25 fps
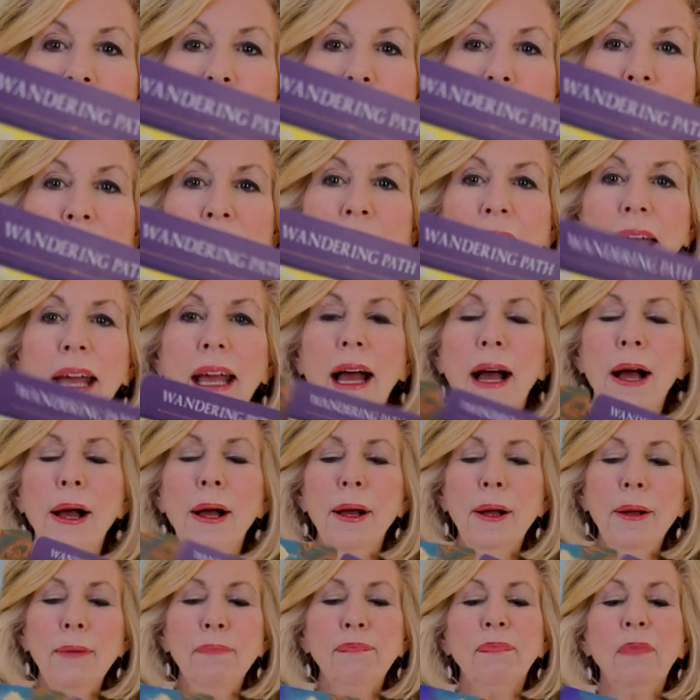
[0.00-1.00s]
Okay,
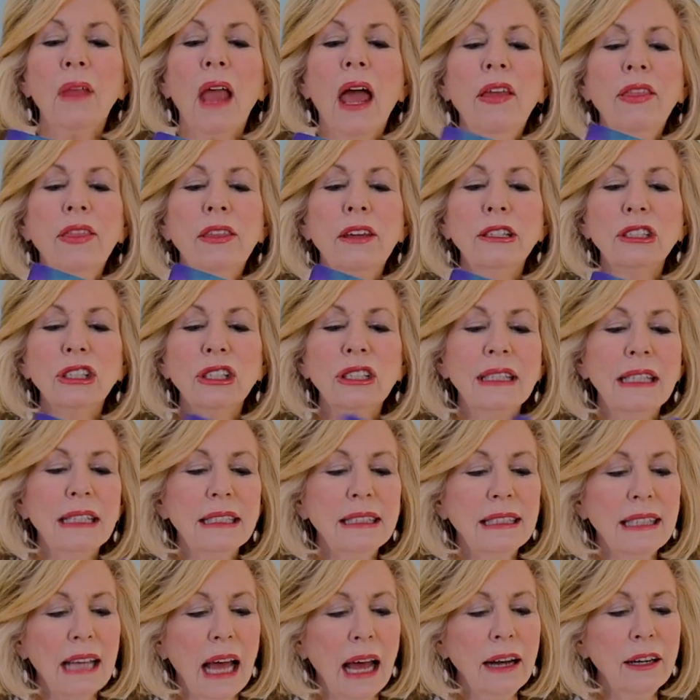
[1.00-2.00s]
there's
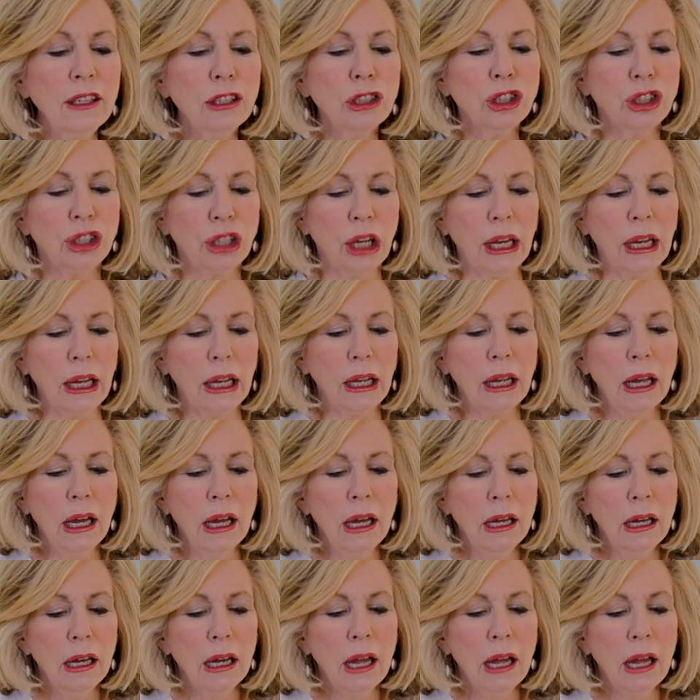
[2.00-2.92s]
this energy